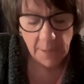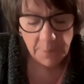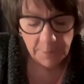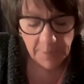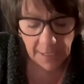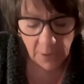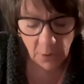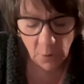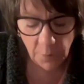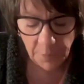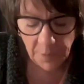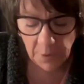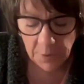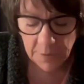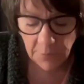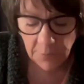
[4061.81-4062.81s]
Medical
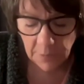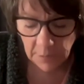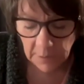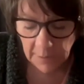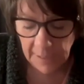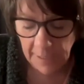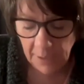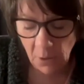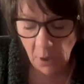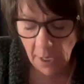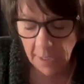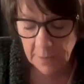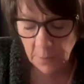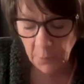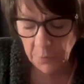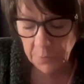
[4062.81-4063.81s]
bills are the leading
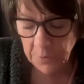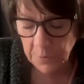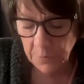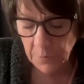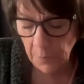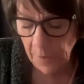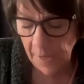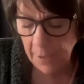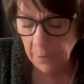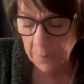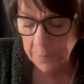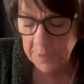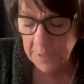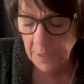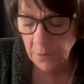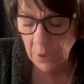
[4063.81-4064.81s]
cause of personal
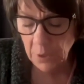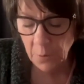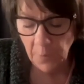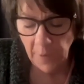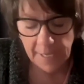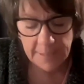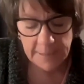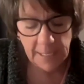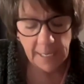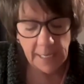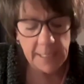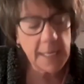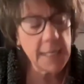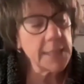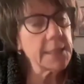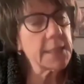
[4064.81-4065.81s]
bankruptcy in the U.S.
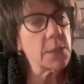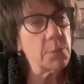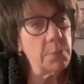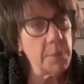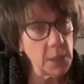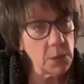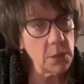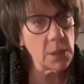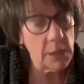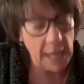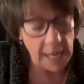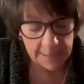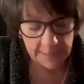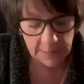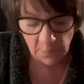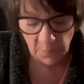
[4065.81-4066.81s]
and hits the middle
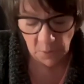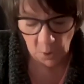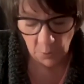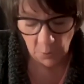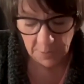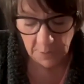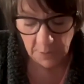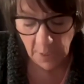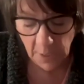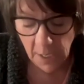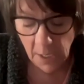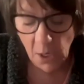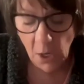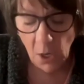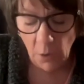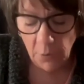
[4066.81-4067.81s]
class the most.
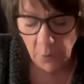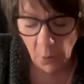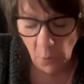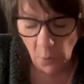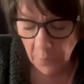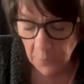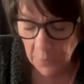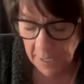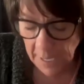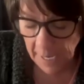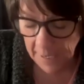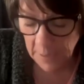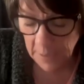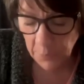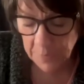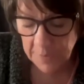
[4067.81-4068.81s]
Although over
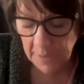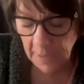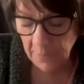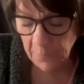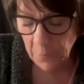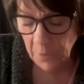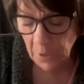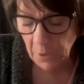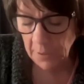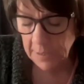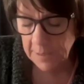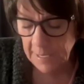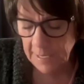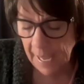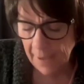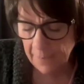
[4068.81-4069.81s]
90% of
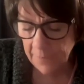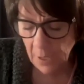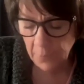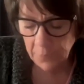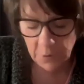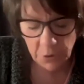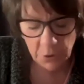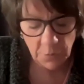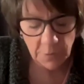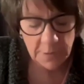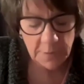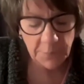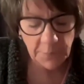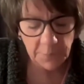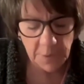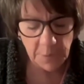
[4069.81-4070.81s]
Americans have health
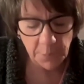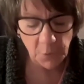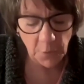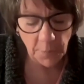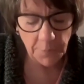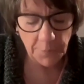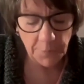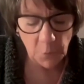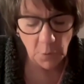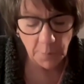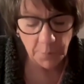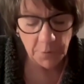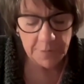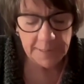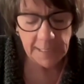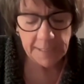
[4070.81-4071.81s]
insurance,
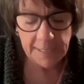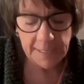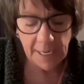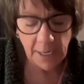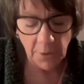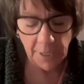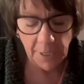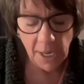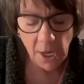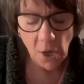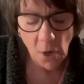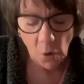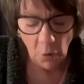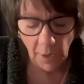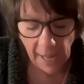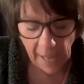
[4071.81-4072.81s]
54% carry
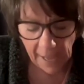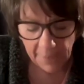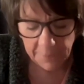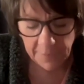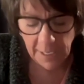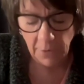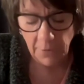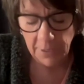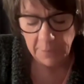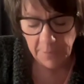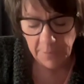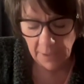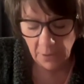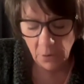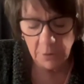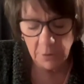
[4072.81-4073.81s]
or have carried
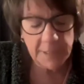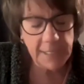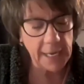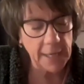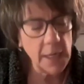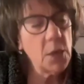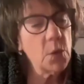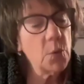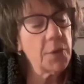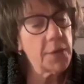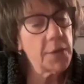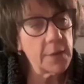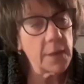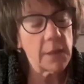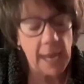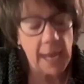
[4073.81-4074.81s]
medical debt
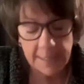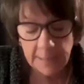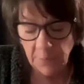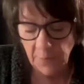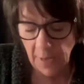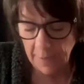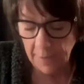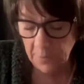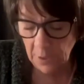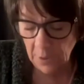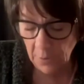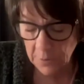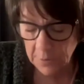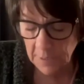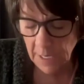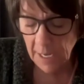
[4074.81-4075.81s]
within the last 5
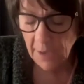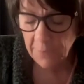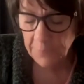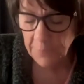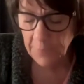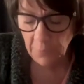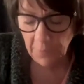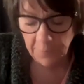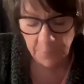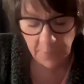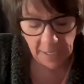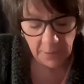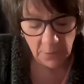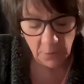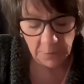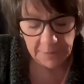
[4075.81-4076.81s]
years. Fear of
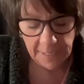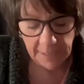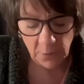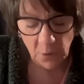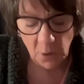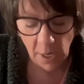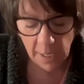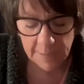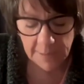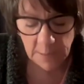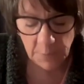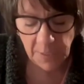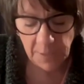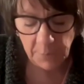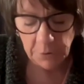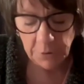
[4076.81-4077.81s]
medical debt causes
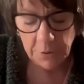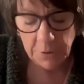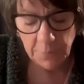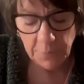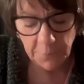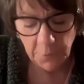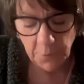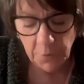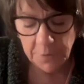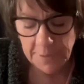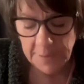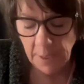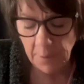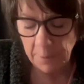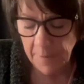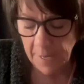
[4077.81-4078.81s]
people to defer or
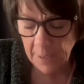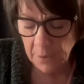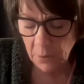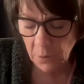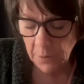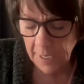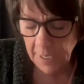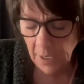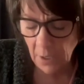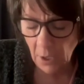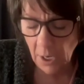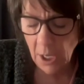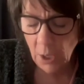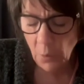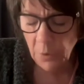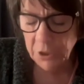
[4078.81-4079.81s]
skip medical care,
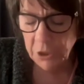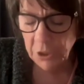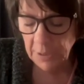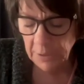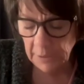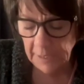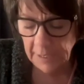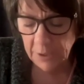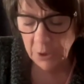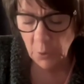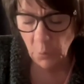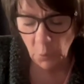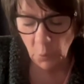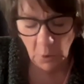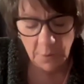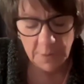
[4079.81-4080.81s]
which can lead to
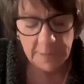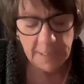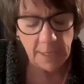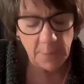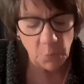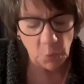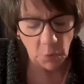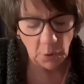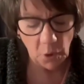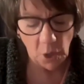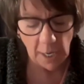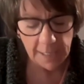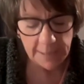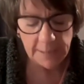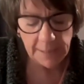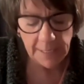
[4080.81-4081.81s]
worse and more
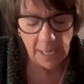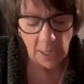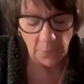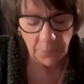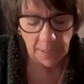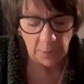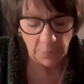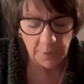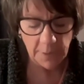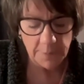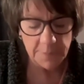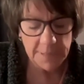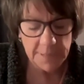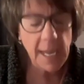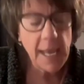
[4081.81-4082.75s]
costly health outcomes.